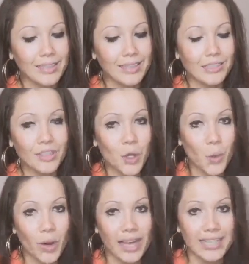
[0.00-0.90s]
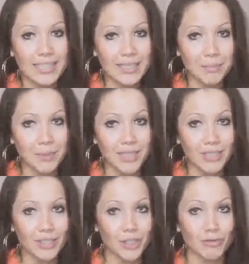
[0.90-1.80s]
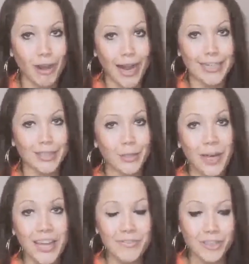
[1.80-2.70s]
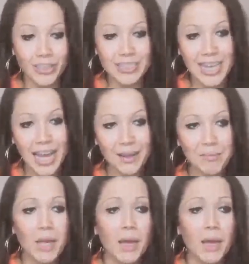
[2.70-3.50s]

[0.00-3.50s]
it's not quite as simple as just riding the wave all the time.